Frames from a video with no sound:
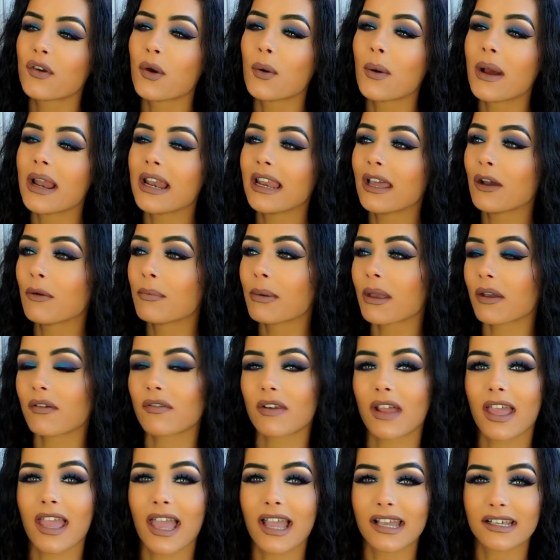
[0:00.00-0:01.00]
feel a little bit of
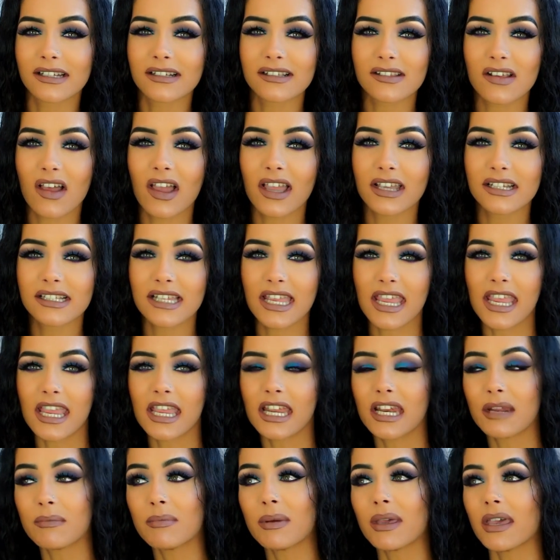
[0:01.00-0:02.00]
like anxiety
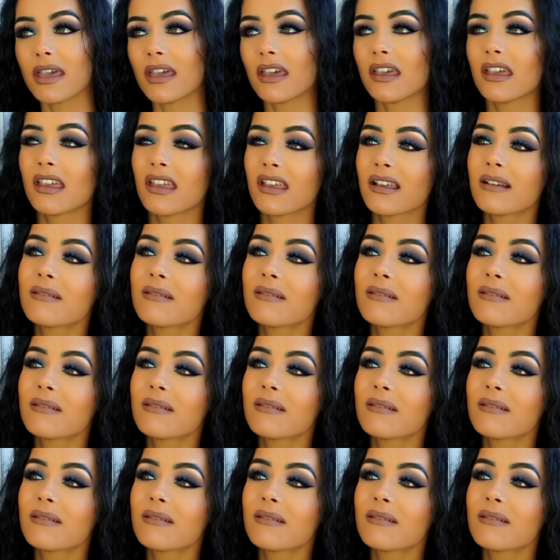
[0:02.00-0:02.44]
and a bit,